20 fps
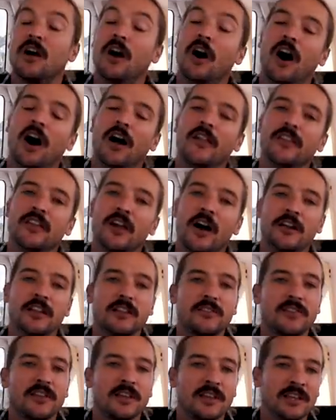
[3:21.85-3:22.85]
Uh, the
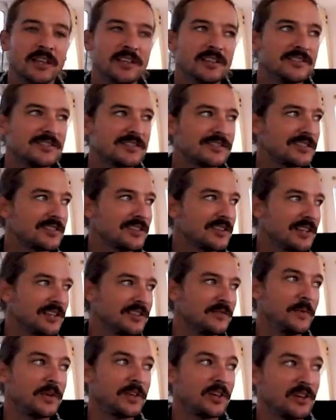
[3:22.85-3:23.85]
only thing is
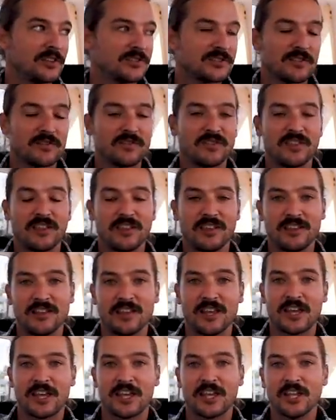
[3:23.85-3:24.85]
is because of the